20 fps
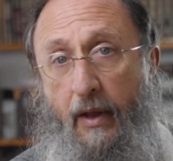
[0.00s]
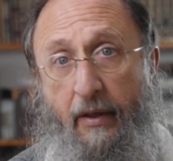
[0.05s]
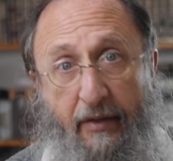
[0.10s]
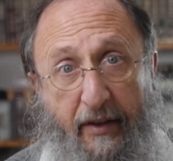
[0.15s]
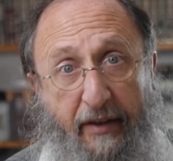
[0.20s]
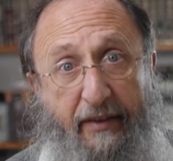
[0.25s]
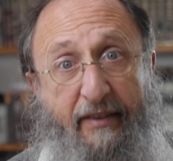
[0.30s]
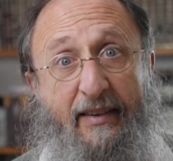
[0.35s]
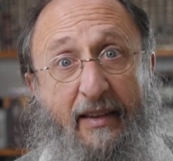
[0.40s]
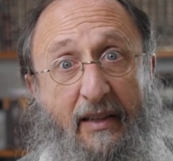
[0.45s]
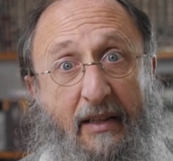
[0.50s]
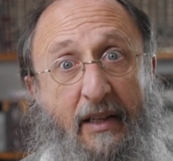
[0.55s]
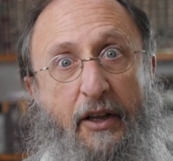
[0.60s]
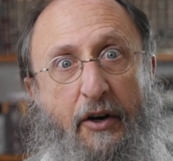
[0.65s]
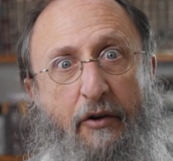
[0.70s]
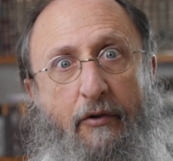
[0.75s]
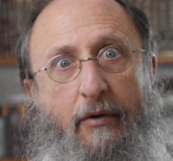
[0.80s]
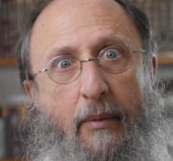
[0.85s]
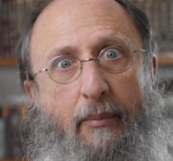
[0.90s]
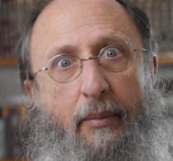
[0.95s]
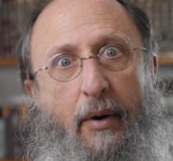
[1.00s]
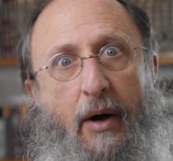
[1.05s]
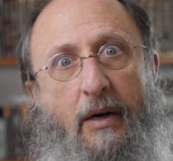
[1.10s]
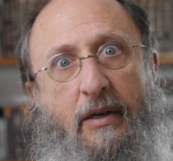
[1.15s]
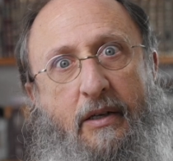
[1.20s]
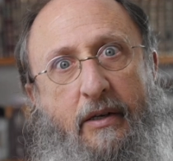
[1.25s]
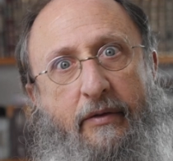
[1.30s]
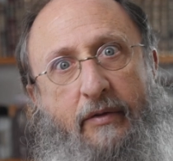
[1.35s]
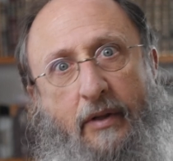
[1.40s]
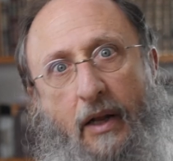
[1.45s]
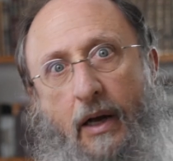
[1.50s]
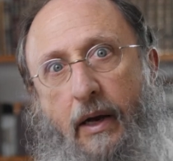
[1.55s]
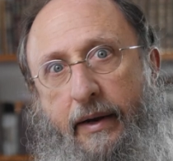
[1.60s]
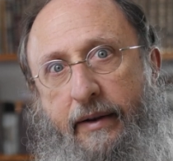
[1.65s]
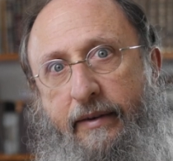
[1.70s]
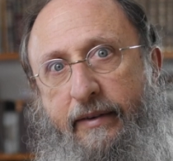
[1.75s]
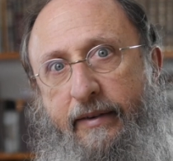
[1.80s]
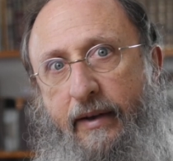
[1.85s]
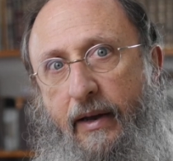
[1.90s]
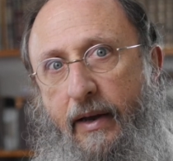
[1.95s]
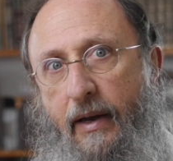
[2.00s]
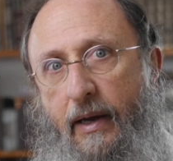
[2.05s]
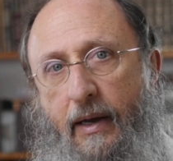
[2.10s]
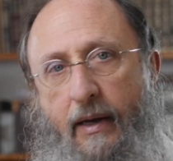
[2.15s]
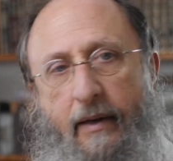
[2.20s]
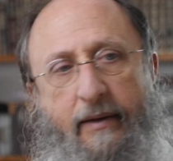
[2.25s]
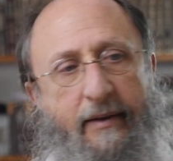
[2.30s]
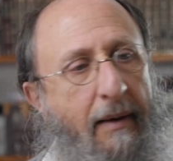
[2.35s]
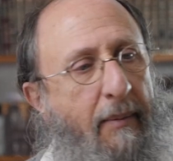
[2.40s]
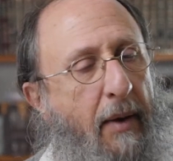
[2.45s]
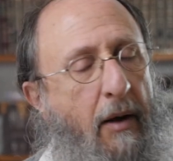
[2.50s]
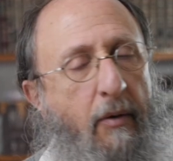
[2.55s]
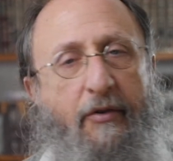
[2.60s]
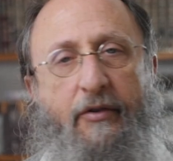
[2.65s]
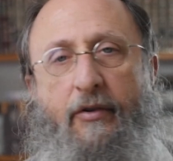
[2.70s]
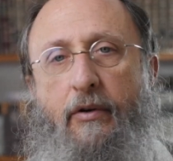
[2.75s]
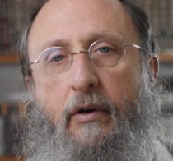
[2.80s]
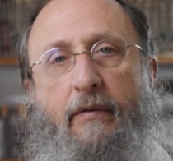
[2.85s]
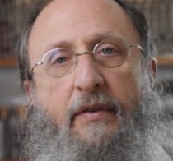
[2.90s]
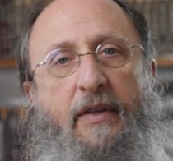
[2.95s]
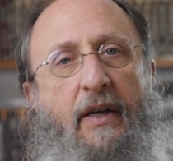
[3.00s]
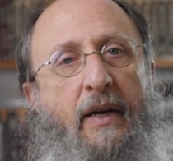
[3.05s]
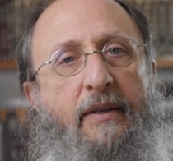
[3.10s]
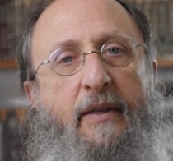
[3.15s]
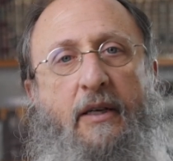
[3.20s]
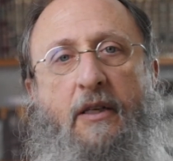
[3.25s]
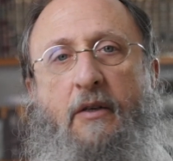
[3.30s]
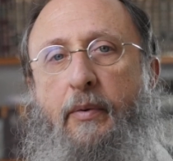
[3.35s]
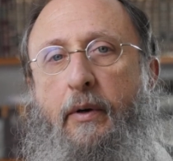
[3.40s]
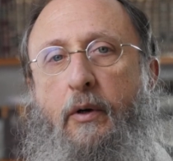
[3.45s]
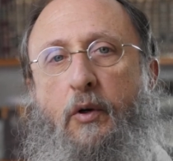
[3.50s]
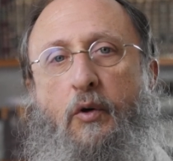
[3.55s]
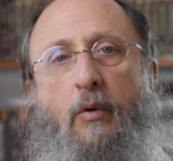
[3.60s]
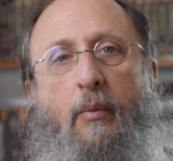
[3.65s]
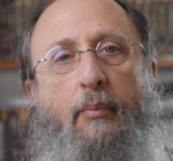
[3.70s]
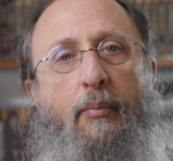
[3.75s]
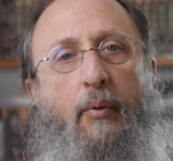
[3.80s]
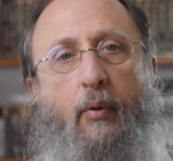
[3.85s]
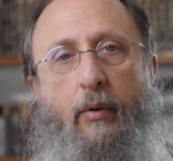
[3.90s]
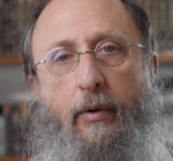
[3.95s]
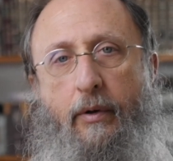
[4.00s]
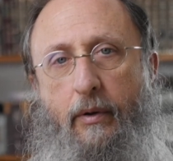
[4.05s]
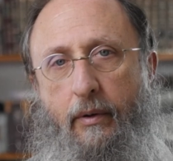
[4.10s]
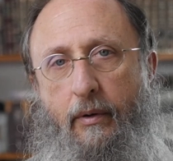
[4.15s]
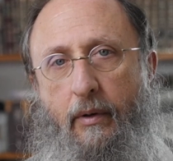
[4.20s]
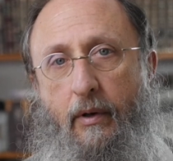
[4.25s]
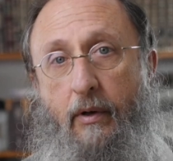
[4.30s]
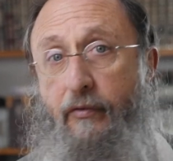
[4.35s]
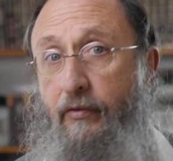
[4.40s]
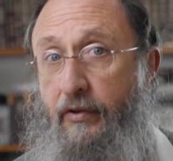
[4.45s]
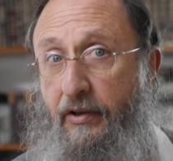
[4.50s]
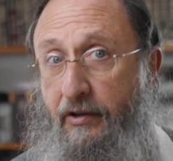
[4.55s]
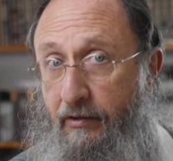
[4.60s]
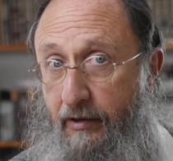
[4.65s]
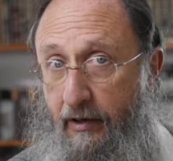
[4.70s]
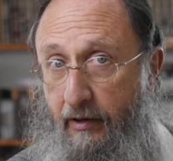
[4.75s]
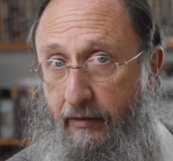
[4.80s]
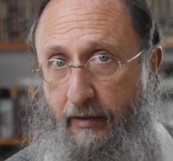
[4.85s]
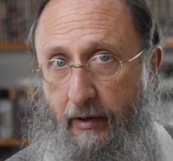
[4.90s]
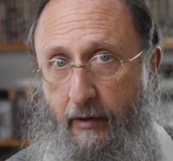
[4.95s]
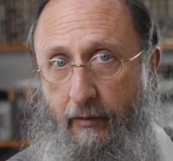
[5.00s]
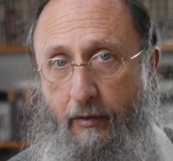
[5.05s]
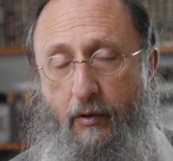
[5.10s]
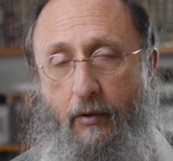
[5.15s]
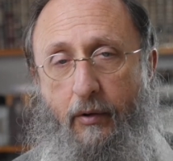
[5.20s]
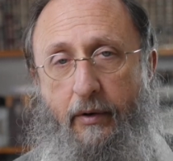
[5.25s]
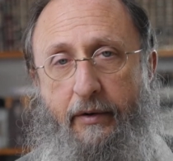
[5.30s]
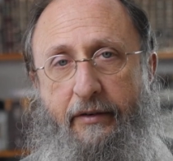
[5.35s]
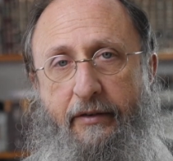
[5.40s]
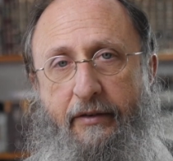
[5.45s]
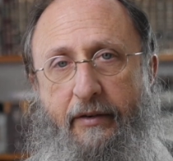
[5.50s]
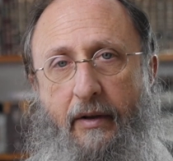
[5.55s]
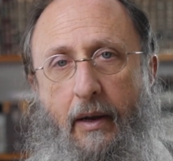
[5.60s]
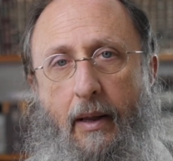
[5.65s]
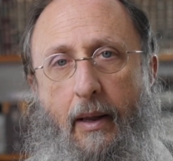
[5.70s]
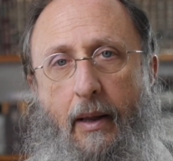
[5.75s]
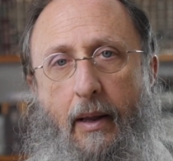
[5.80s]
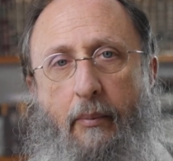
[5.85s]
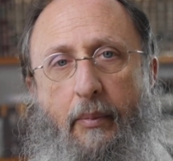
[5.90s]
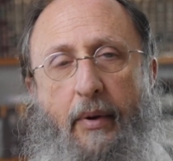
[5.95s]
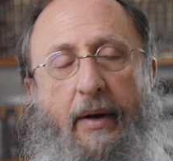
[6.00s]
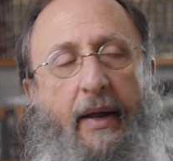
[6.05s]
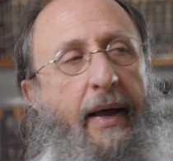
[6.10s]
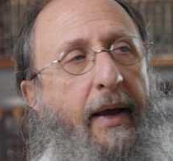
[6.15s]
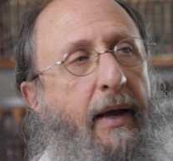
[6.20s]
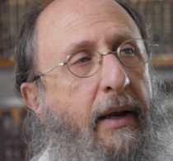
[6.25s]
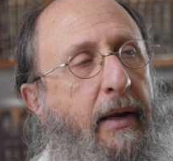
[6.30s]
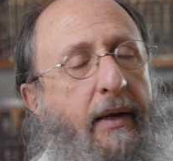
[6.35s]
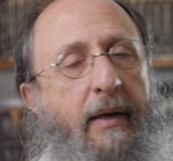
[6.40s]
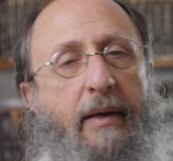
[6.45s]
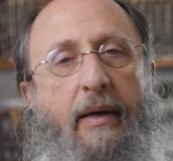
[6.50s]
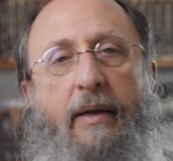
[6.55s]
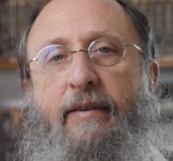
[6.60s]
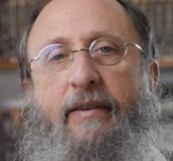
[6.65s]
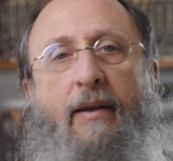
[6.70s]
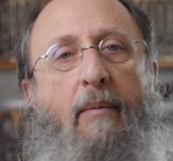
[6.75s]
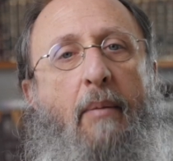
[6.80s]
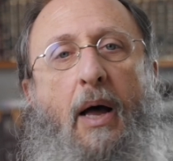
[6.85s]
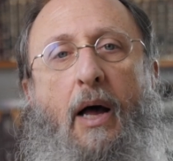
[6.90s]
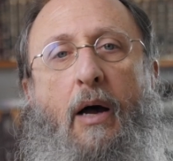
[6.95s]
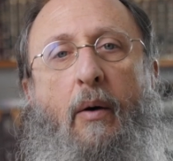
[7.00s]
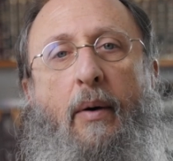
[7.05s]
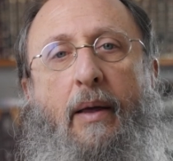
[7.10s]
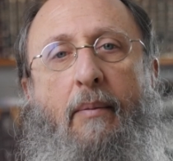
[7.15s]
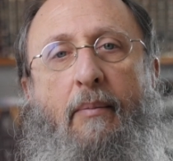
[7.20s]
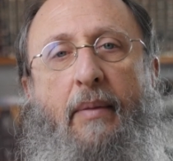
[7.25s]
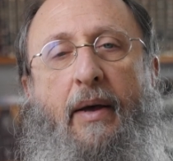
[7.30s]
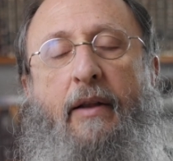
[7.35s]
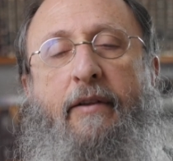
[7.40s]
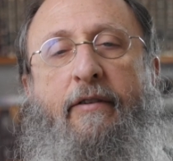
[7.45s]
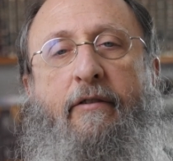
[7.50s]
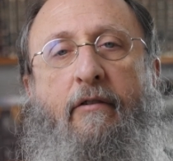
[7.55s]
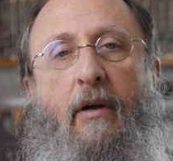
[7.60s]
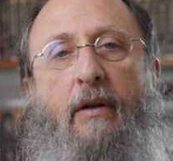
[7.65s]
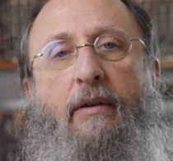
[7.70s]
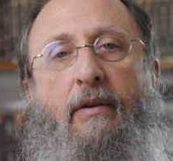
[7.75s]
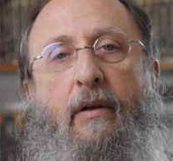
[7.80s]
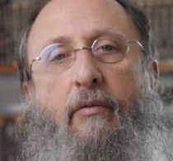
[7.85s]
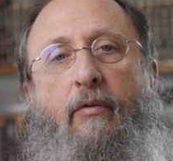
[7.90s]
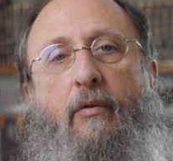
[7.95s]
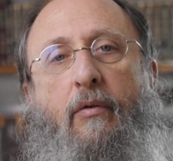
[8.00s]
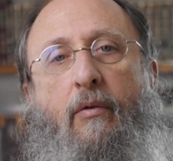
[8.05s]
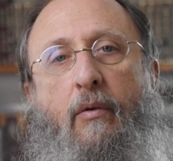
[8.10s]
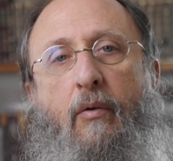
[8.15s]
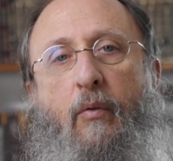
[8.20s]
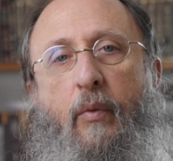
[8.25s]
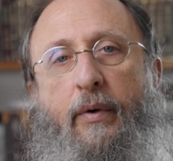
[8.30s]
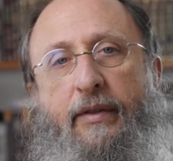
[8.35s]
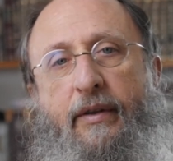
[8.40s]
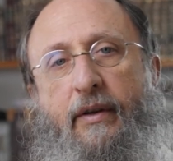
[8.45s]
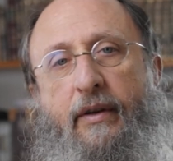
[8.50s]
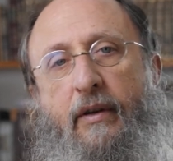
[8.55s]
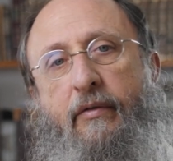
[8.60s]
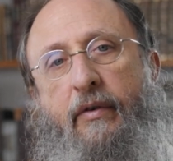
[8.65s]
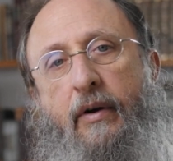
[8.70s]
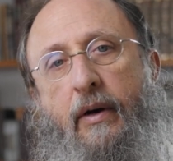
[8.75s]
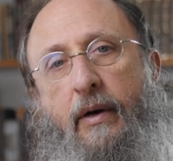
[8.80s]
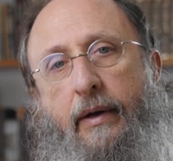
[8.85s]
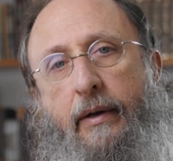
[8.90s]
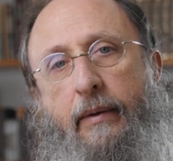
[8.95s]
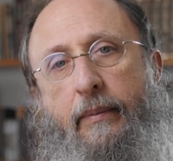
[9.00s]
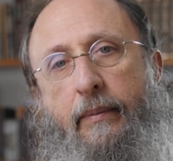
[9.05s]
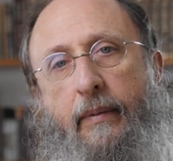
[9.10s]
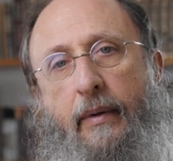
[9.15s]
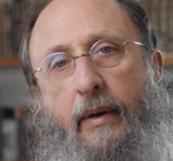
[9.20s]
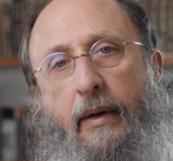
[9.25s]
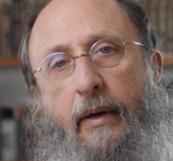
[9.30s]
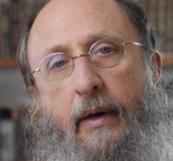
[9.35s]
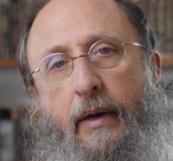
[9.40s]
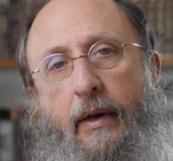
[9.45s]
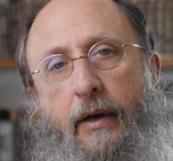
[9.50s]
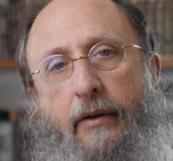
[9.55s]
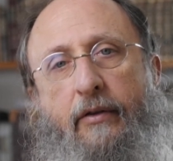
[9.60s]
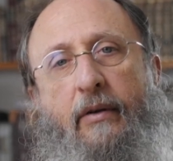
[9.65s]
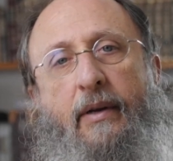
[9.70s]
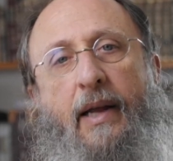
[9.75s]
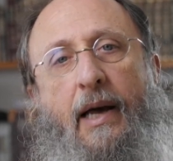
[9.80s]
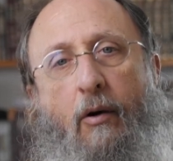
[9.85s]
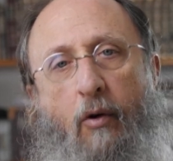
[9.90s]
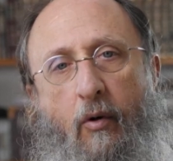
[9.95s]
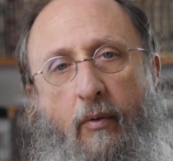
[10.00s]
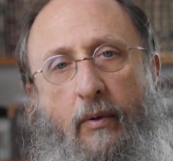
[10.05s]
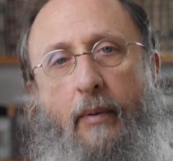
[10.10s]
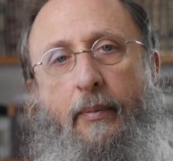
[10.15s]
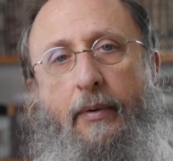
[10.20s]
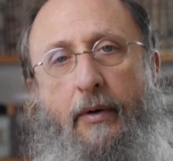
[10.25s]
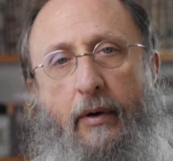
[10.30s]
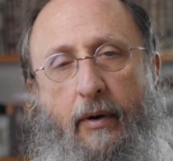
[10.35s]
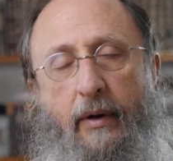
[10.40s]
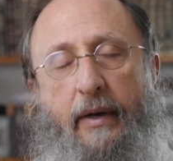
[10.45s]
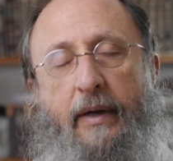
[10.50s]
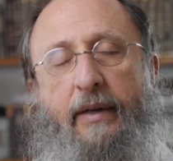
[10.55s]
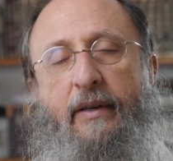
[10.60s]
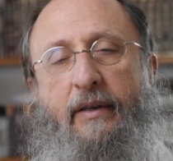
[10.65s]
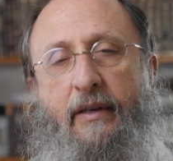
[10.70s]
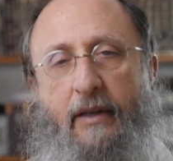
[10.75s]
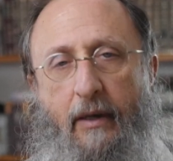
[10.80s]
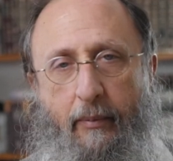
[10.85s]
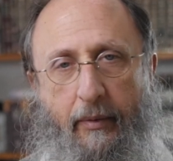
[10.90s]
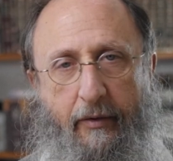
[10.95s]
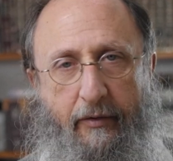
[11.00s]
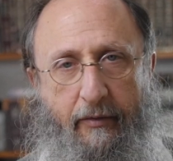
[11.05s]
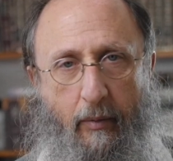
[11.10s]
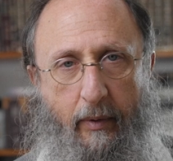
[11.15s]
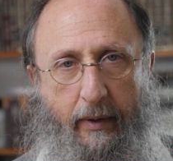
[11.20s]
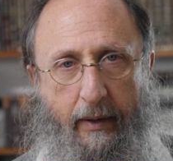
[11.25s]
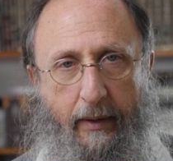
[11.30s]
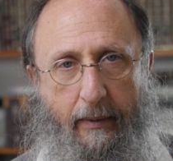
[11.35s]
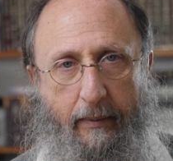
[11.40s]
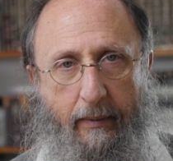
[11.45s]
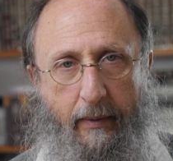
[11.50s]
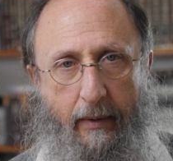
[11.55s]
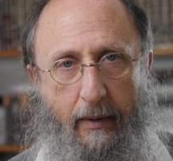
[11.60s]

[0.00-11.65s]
This literal box of light somehow serves as a spiritual portal, figuratively of course, but aiding somehow in man's rendezvous with the divine. So now open up your heart in the deepest way.